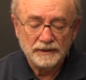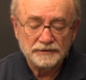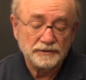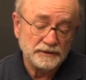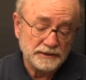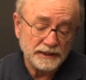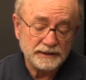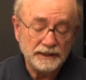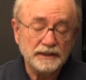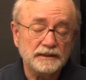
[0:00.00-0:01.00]
So the
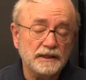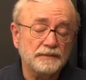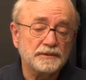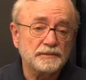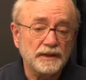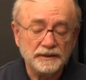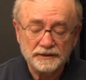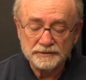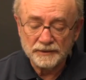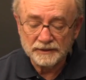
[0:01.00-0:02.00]
technique adopted by
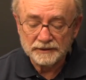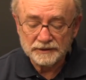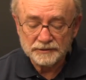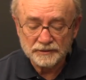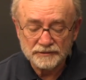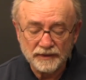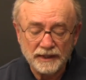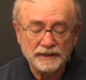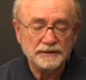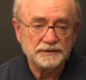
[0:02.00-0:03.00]
these militants was
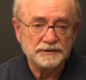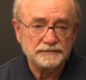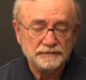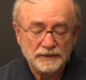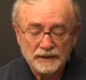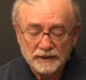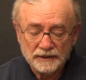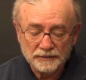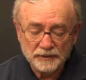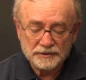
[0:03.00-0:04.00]
violence.
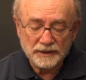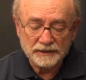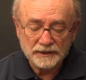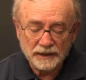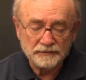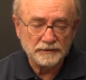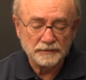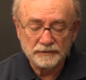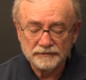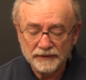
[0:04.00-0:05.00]
The most
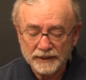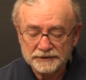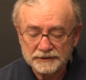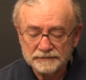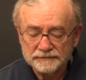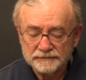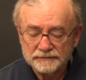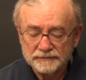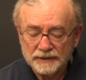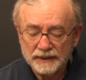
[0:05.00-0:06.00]
ungovernable faction
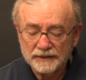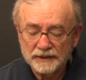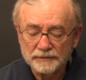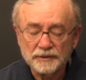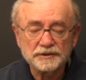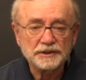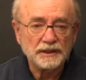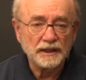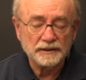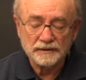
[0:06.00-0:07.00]
in the
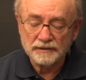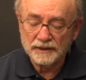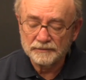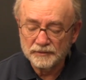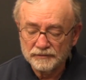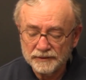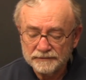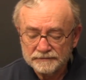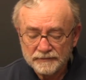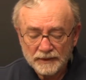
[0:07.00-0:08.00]
emergent underground
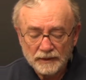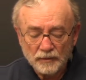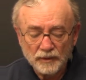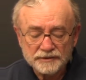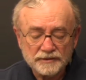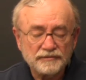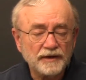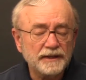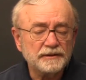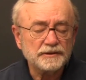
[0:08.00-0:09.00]
movement was the
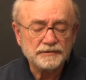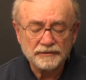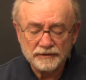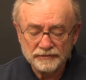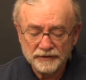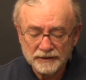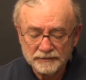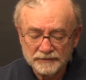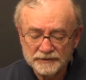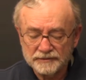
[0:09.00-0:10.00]
Fighters for the Freedom
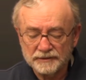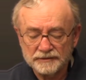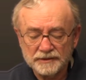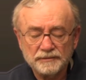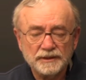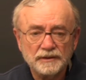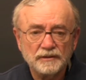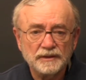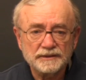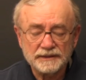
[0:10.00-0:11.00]
of Israel, simply
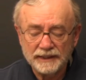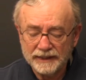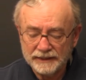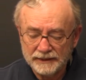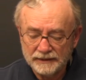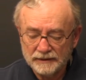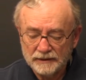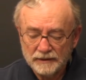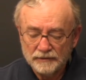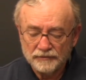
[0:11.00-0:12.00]
known as Lehi
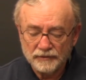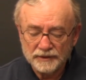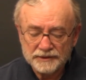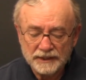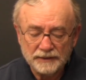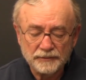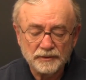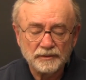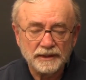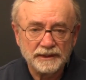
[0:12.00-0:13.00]
for its
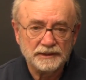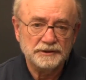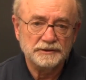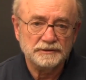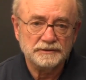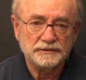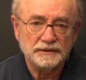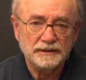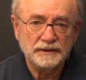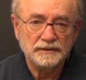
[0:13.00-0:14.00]
Hebrew initials.
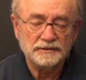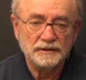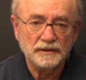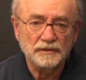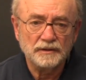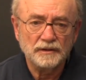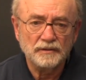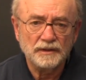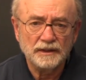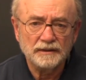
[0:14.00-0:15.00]
And there's a
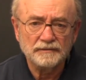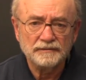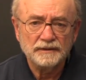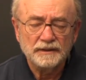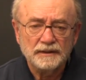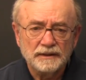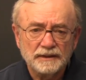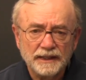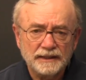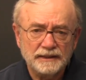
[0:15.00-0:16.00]
logo of
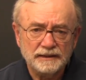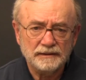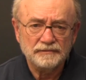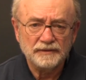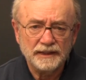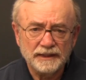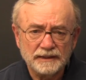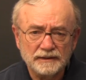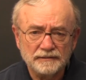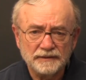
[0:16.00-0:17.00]
Lehi, the
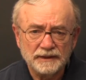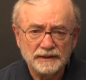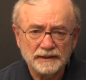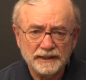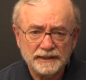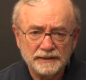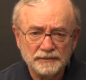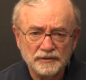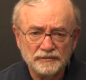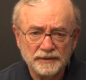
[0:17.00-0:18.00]
flag of the Lehi
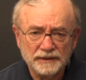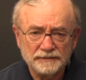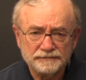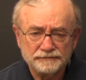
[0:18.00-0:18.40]
movement.